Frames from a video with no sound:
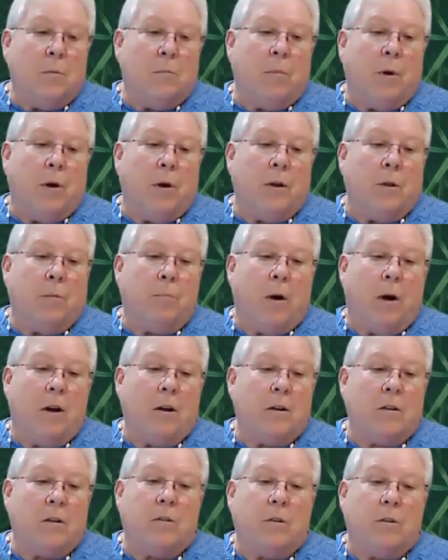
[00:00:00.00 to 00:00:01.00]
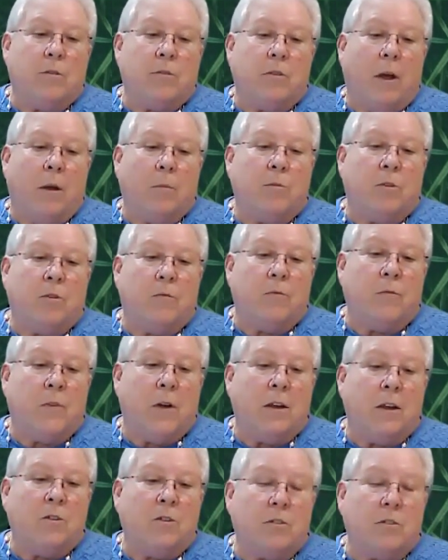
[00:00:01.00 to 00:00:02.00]
But upon close
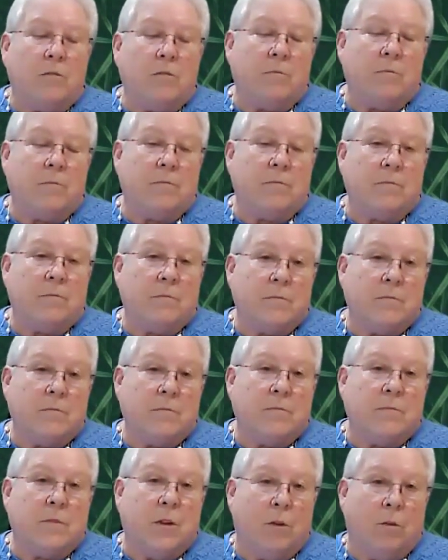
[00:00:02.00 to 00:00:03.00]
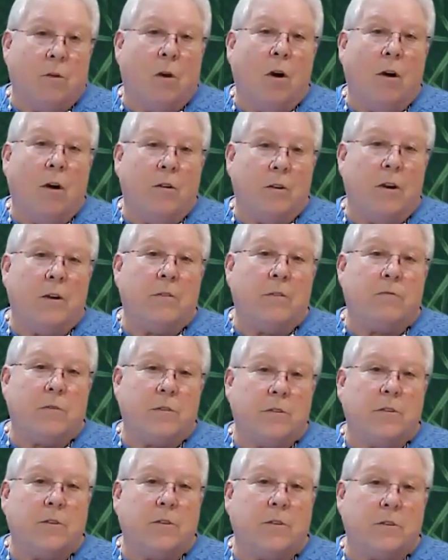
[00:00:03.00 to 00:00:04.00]
observation, there are
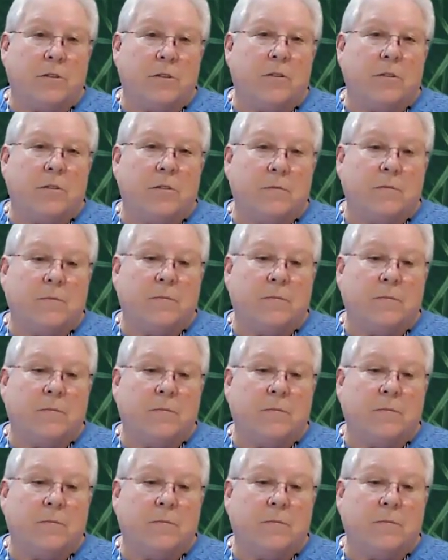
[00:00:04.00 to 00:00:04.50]
differences.